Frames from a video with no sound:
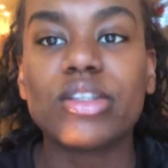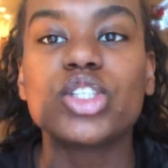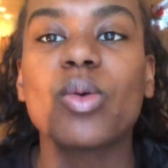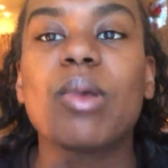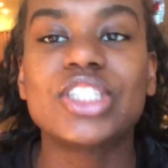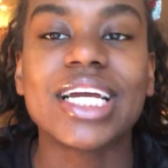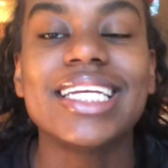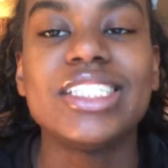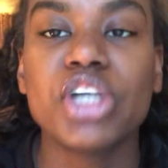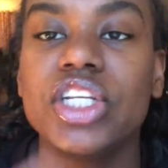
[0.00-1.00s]
There's so much that
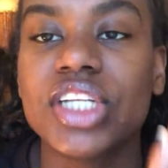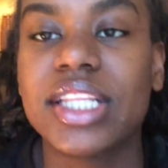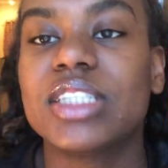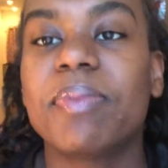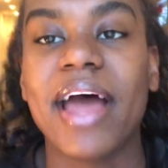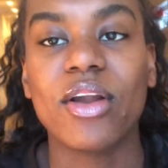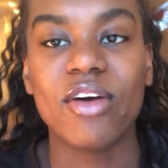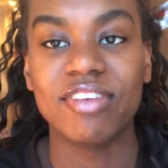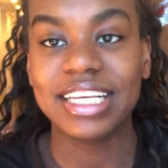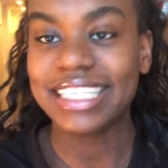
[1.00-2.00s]
can change in the span
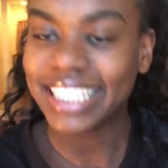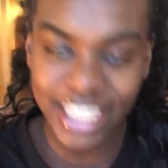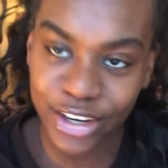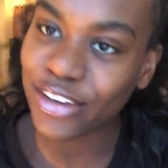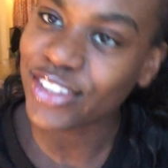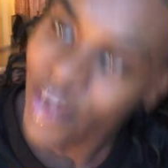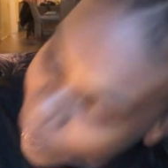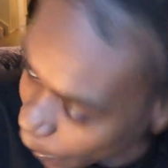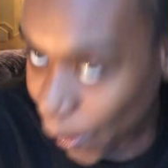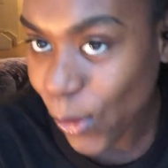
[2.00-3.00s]
of a year,
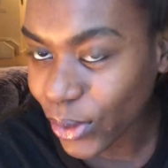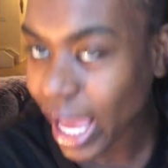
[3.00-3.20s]
y'all.